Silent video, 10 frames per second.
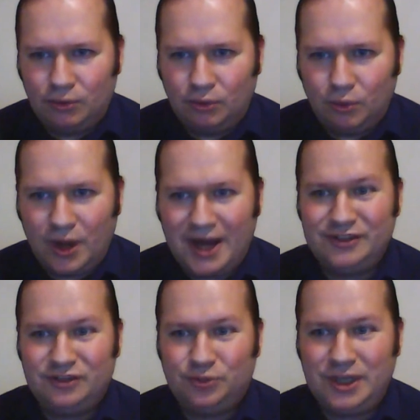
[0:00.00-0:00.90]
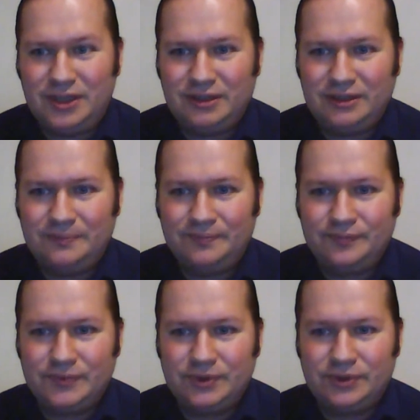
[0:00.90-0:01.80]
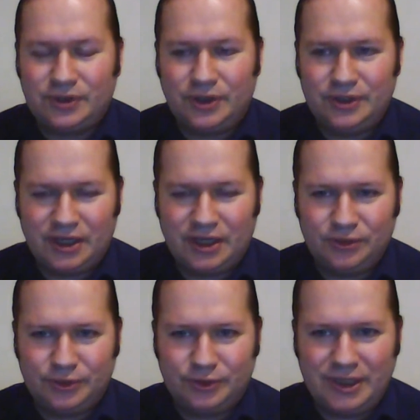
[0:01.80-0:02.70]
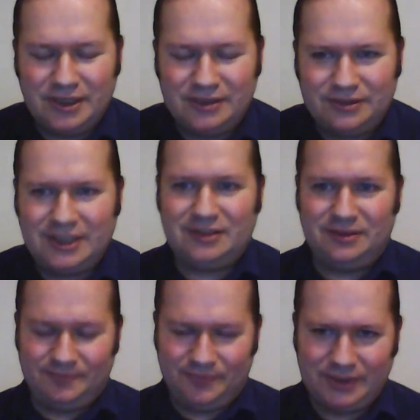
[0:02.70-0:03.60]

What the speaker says: why Sweden turned out the way it did,